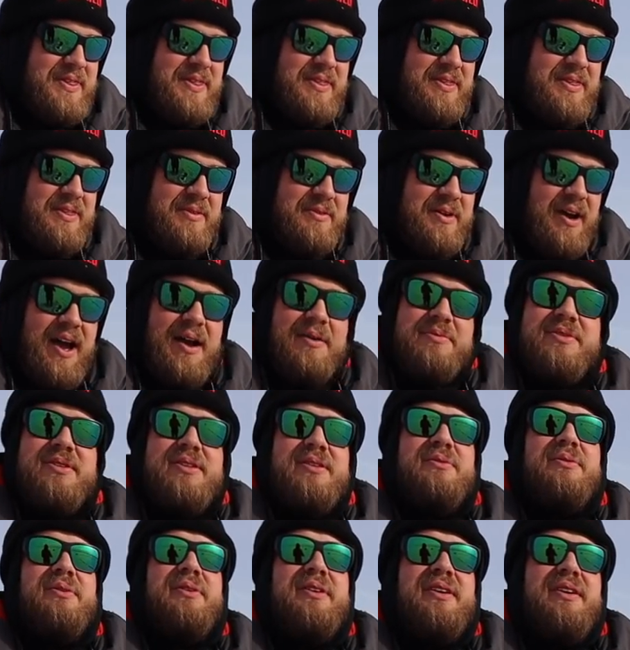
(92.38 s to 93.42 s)
the option
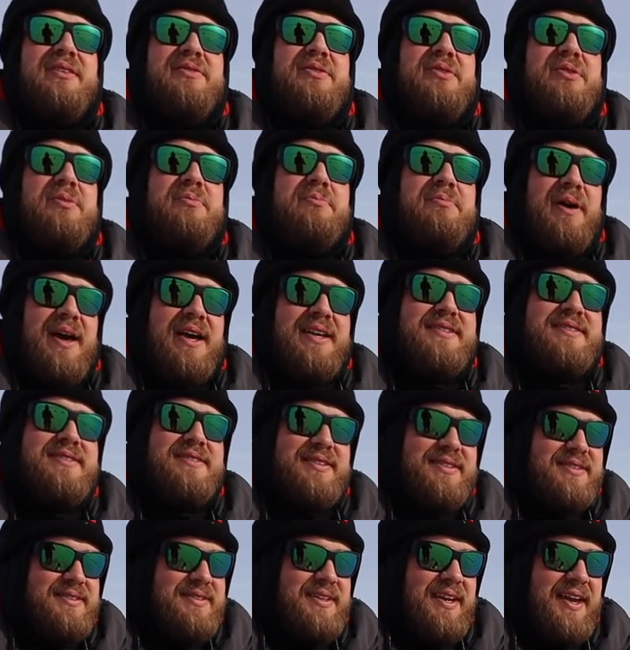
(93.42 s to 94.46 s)
that would give you the best
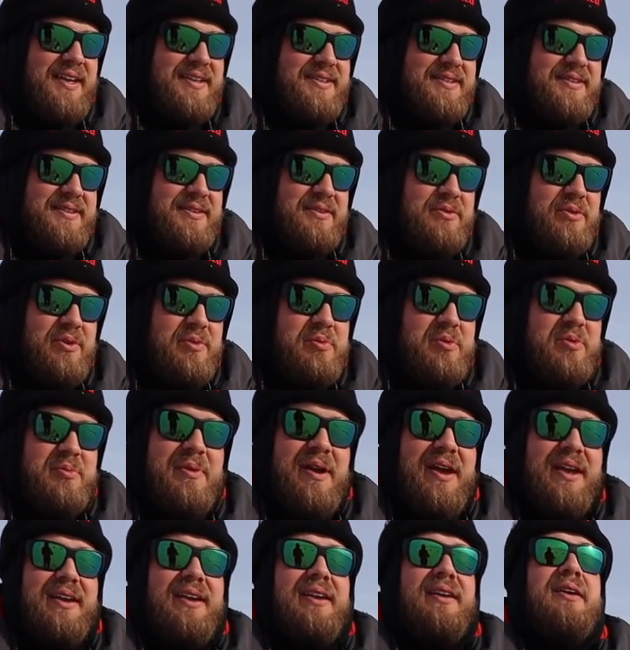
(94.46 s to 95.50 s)
success would be
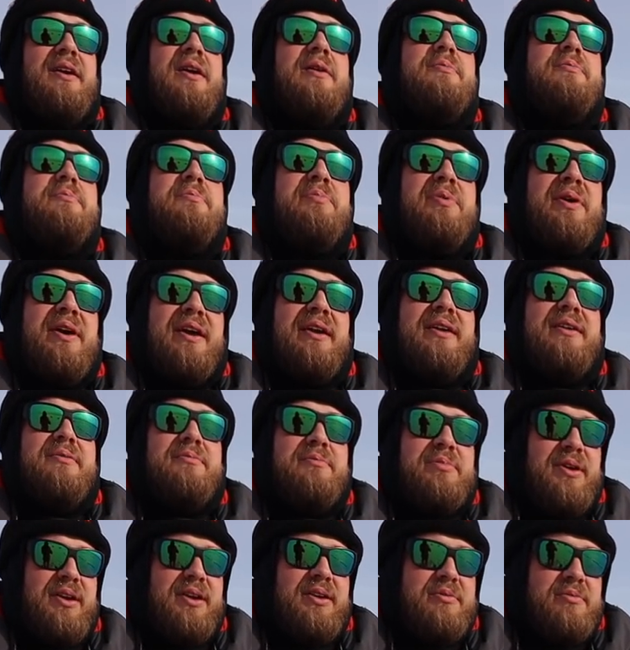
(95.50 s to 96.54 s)
making
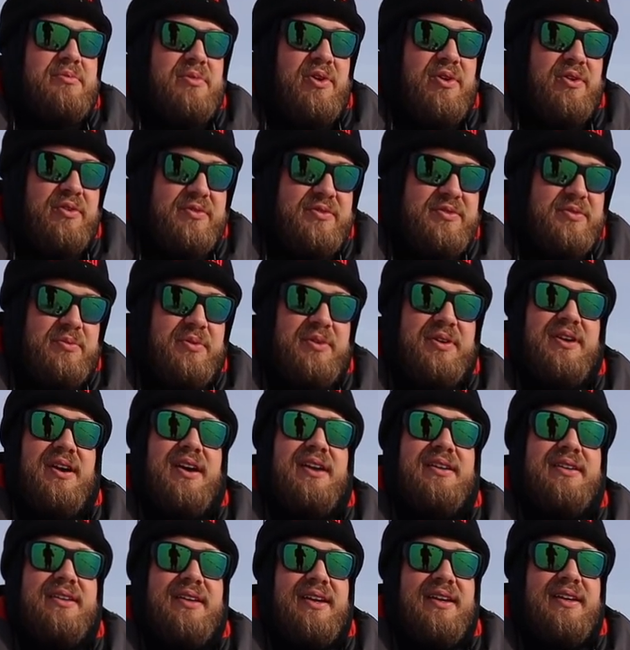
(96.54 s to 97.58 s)
big, big moves when you're
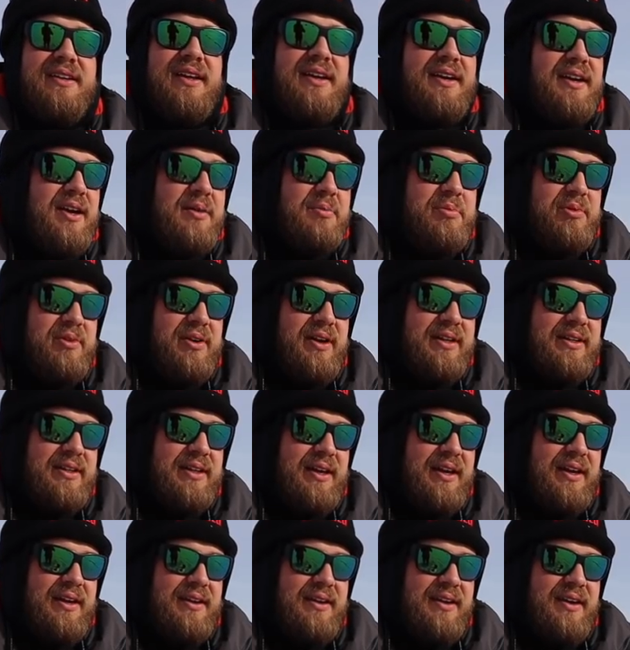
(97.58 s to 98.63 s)
on a lake like Upper Red
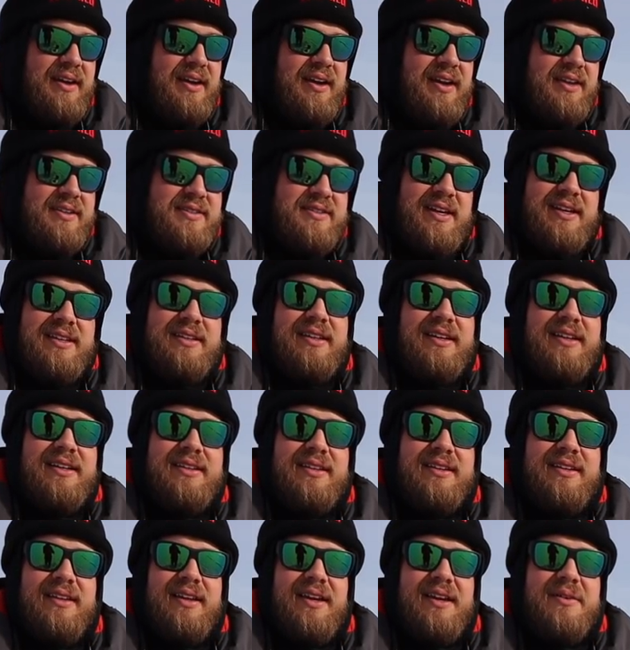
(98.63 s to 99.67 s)
Lake. It's kind of like
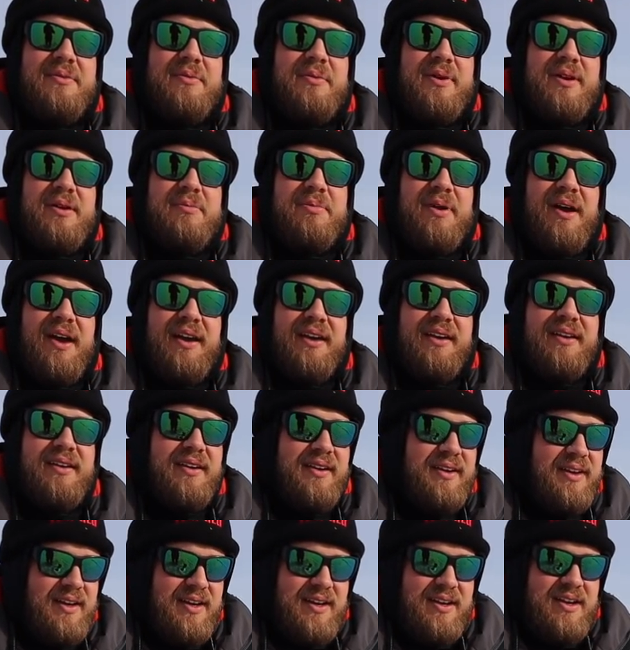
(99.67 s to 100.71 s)
the Lake Winnipeg
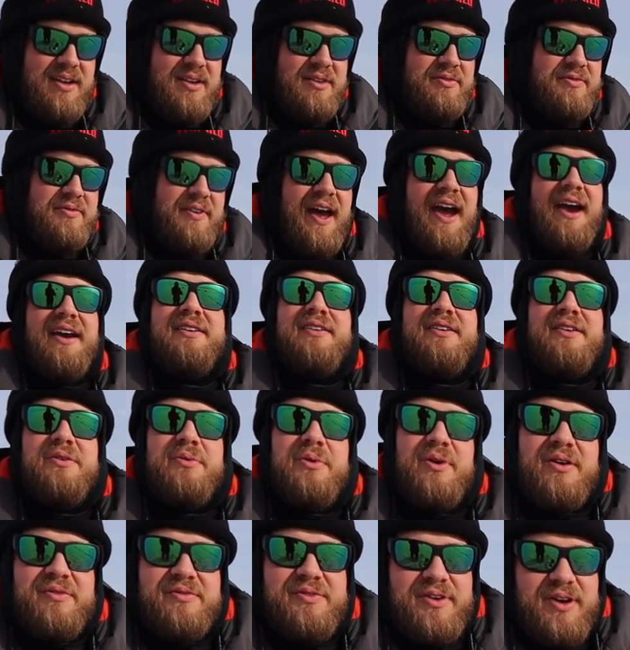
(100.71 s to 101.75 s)
factor,
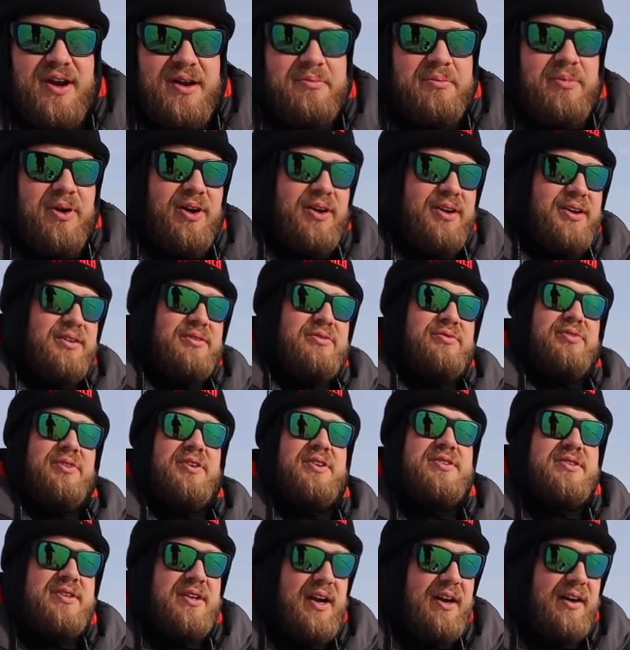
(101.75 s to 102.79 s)
where if you're not marking
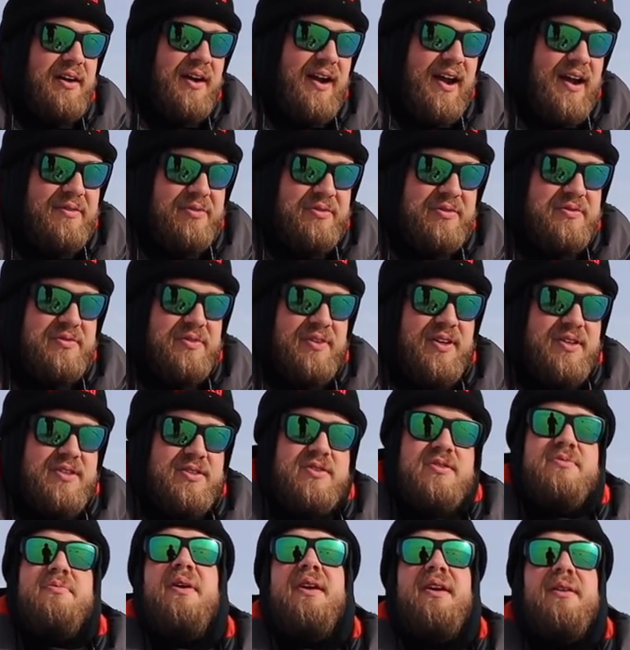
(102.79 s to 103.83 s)
fish, not graphing
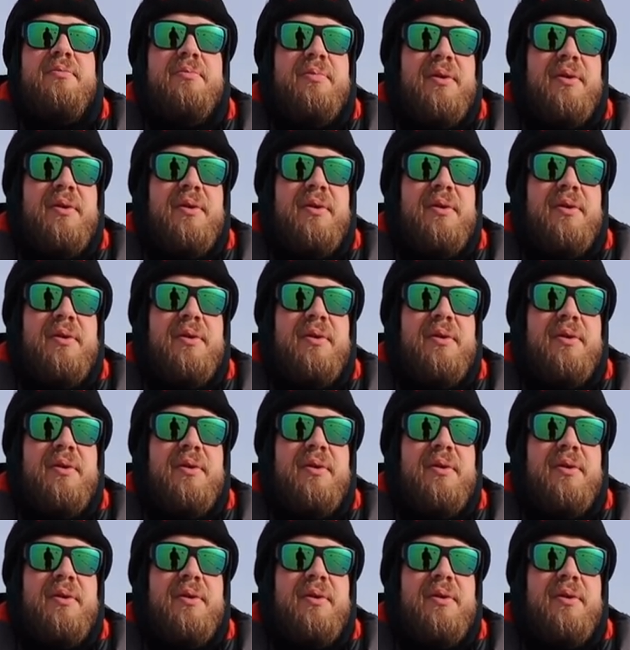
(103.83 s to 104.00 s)
fish, you make